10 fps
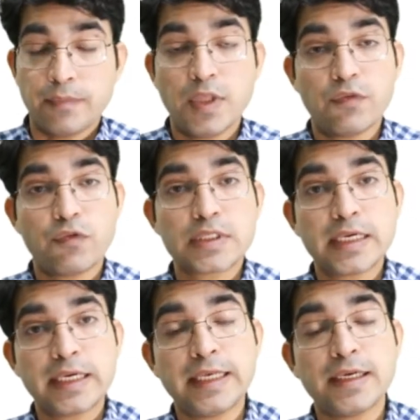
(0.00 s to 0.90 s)
There was a
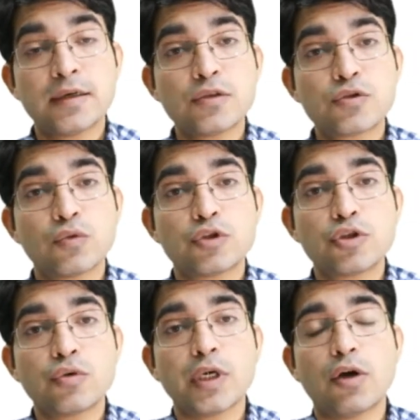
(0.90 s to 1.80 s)
clear
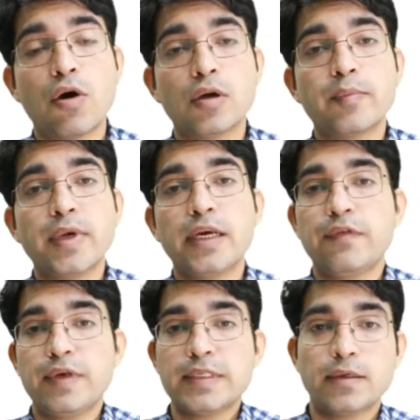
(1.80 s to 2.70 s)
socio-economic
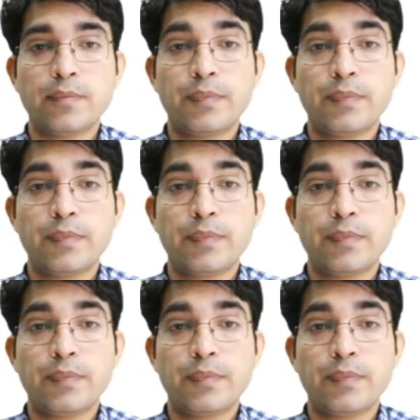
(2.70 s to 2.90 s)
division,